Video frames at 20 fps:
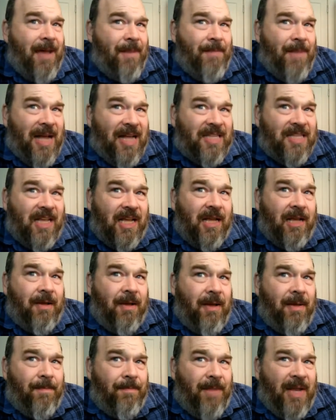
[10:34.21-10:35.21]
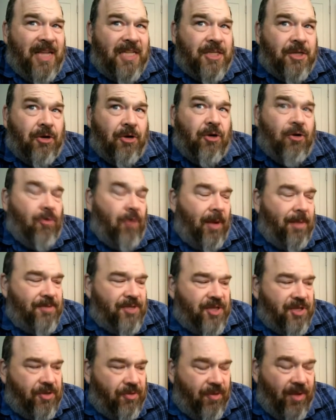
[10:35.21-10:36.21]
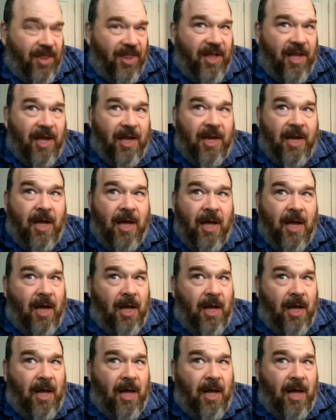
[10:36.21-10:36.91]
masking baser corruption within,